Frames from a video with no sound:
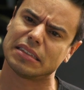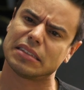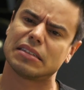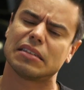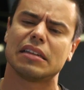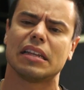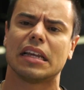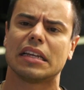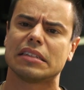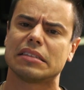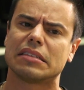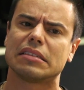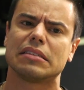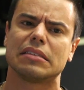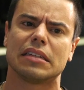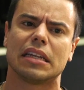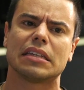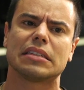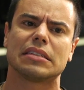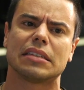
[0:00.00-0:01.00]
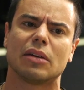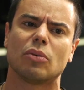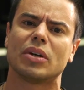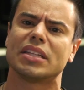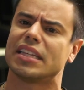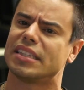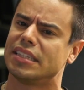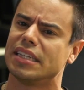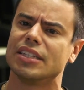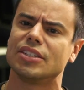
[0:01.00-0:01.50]
Sometimes, sometimes I
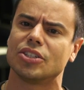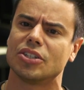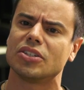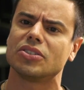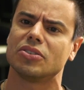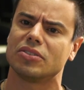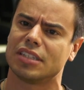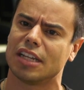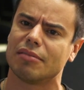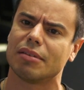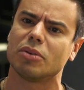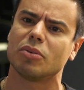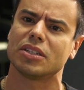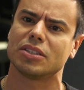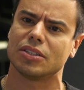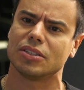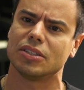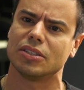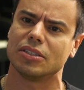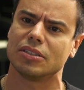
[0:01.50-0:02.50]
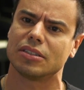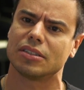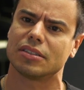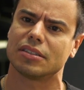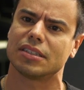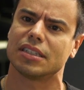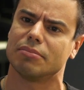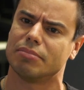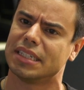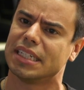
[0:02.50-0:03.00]
want a teacher to tell me what to do
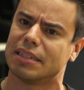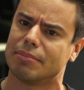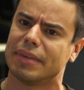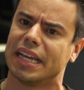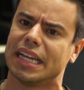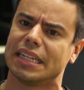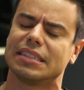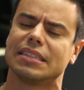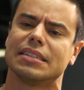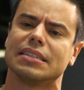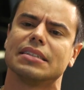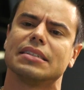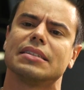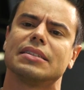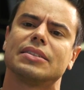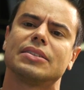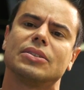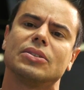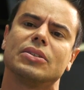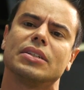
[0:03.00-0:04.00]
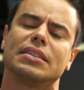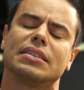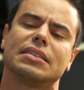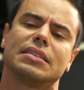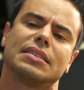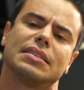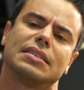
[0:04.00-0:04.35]
because I've been a bad student.